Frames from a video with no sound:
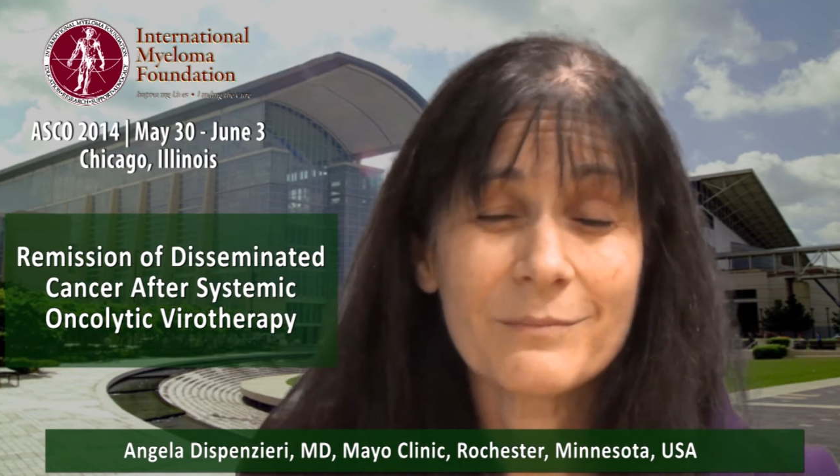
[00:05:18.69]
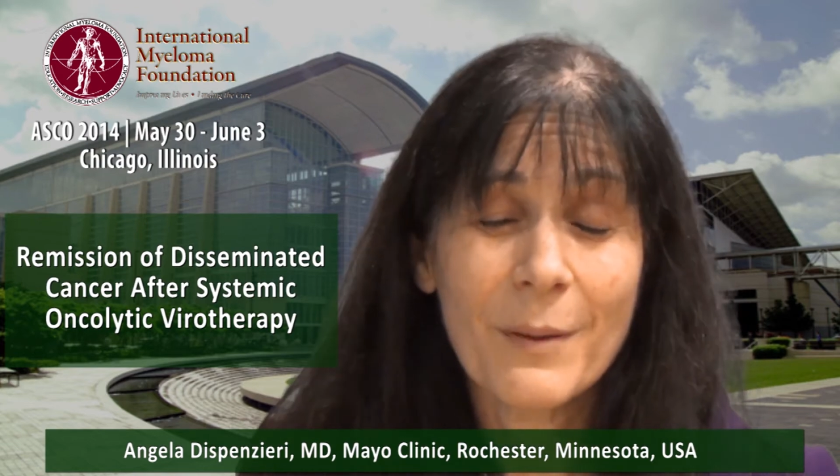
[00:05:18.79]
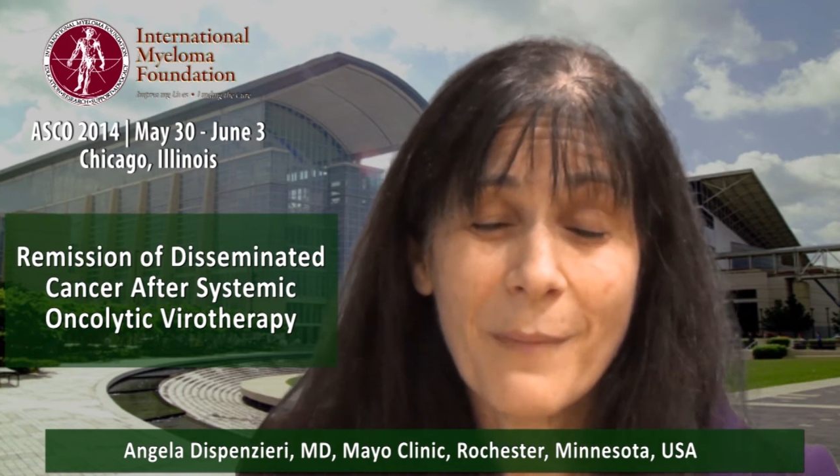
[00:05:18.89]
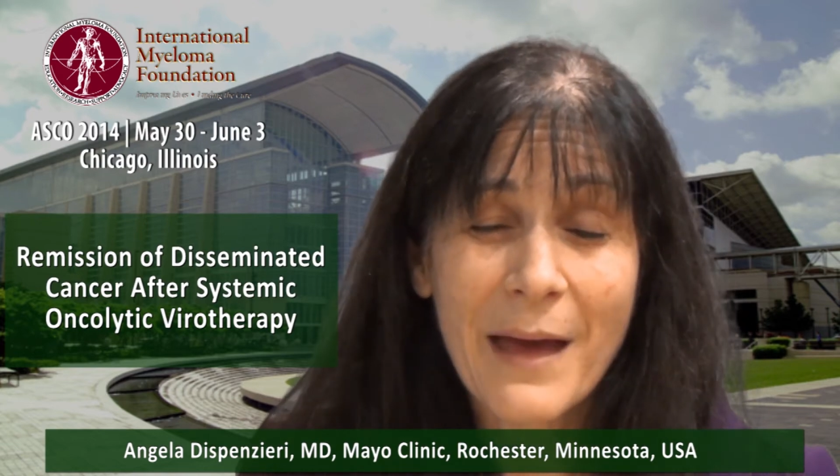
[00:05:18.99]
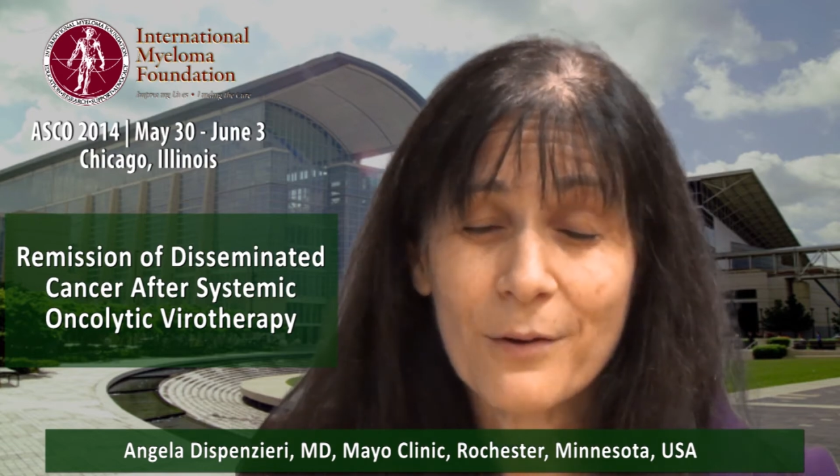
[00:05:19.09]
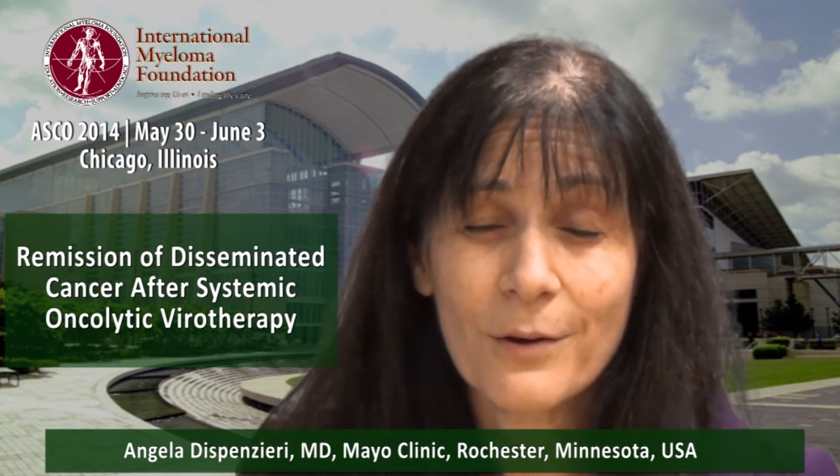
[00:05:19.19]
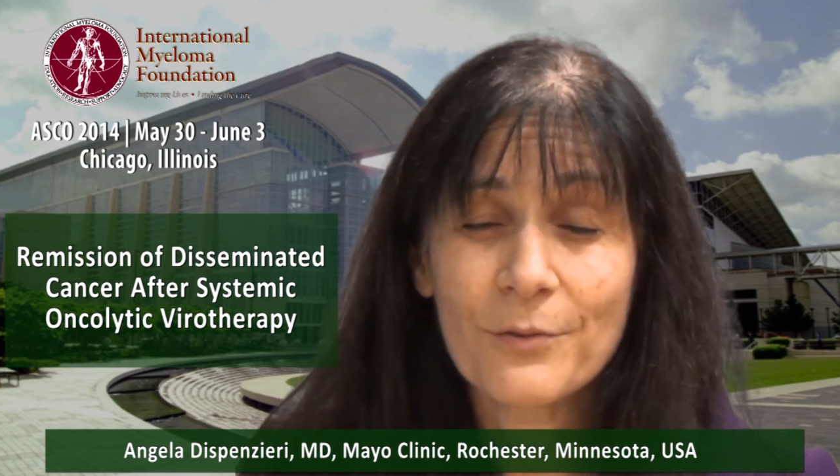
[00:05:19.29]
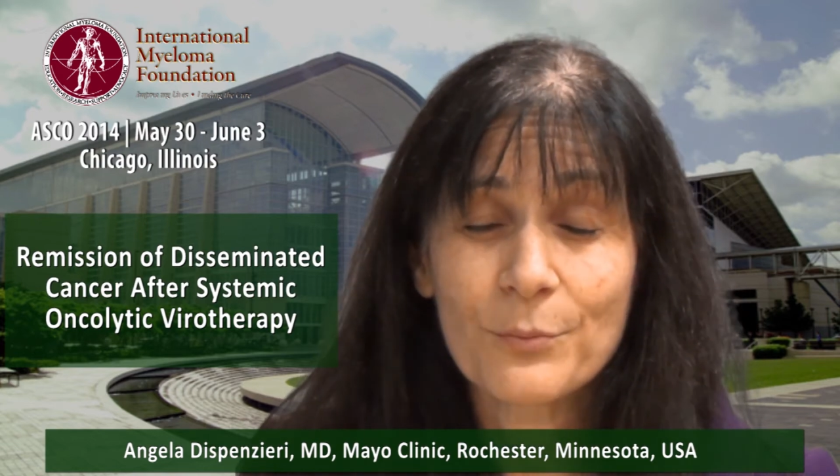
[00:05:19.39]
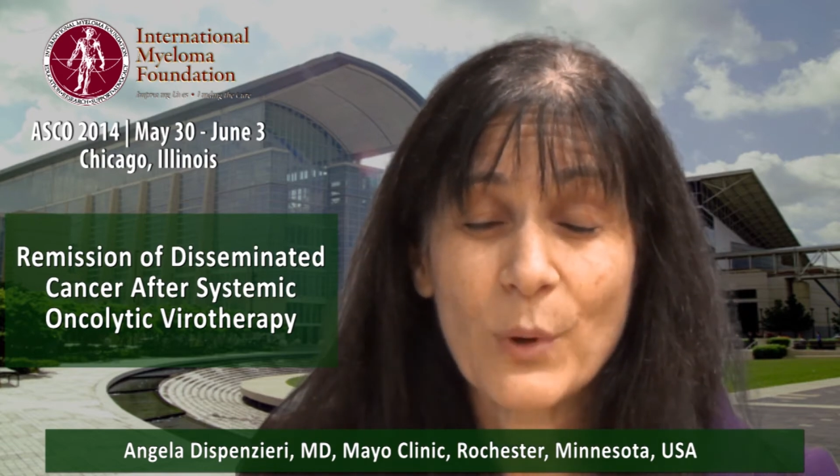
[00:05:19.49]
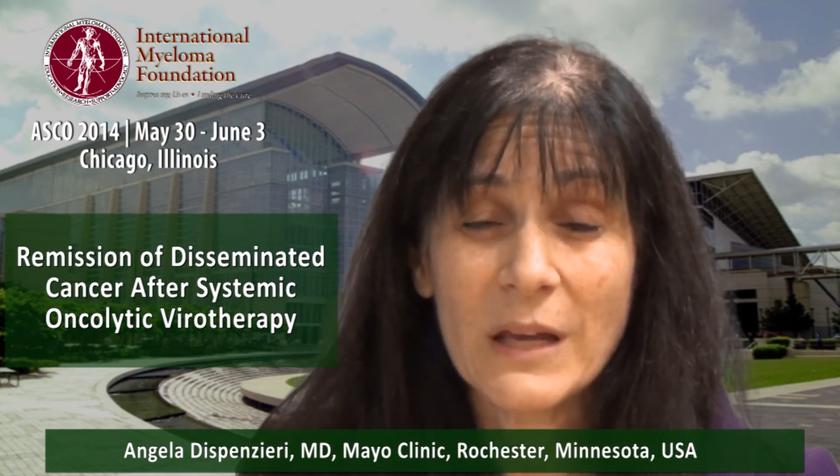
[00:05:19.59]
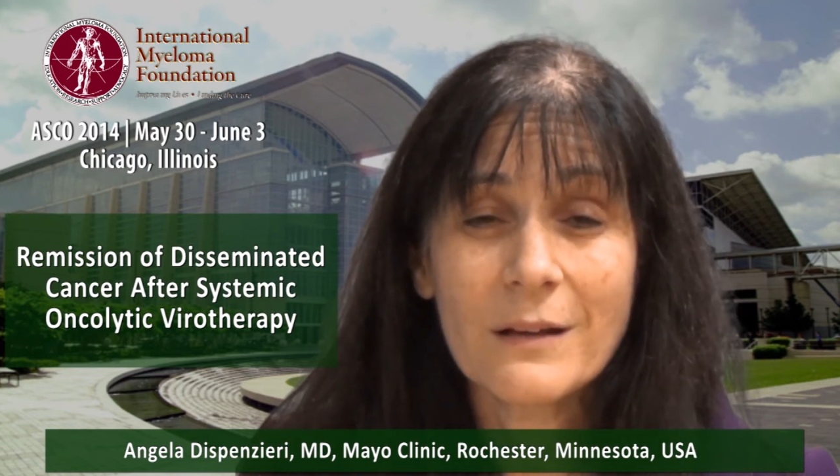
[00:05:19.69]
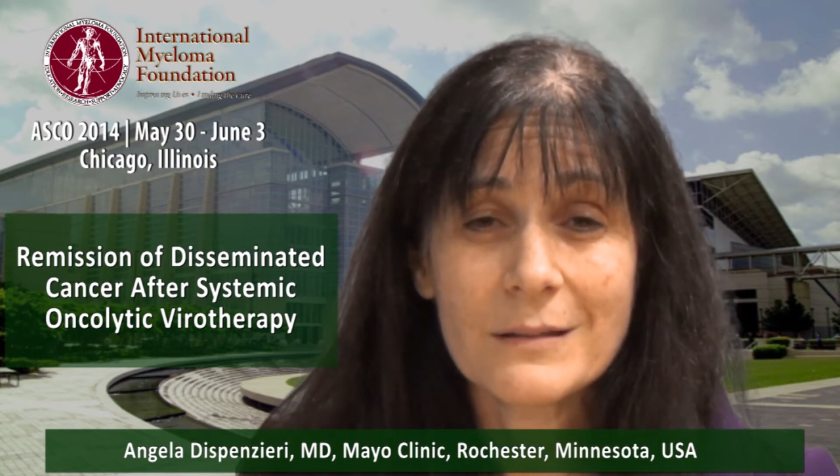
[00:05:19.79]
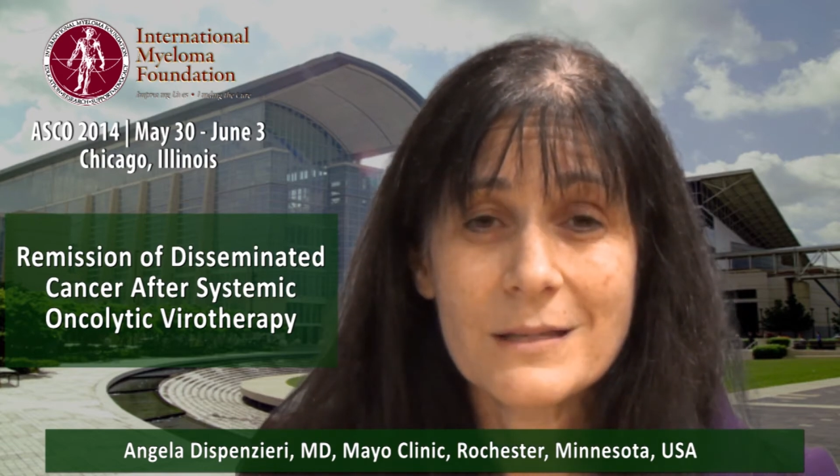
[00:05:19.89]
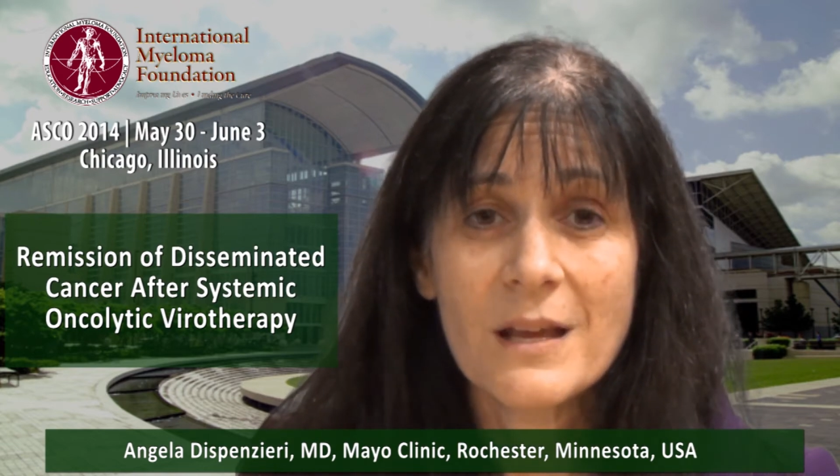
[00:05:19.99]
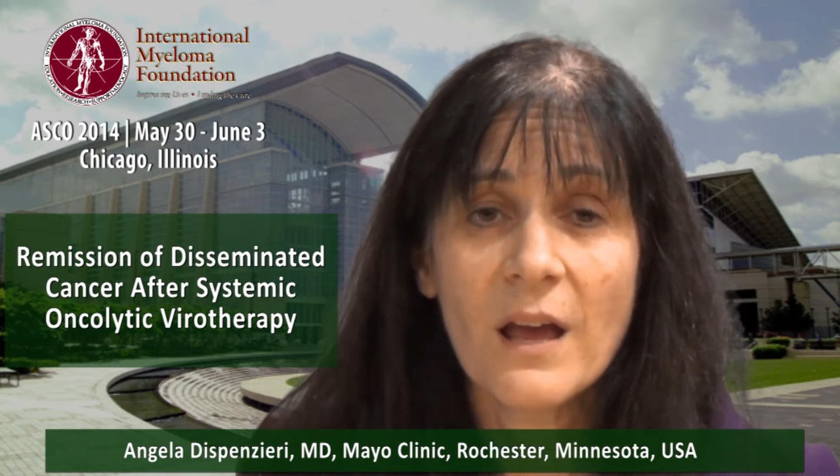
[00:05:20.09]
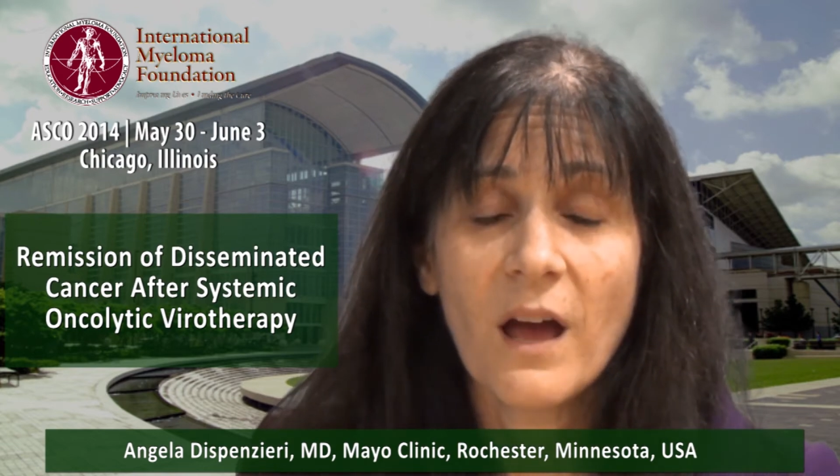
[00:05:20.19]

a matter of weeks,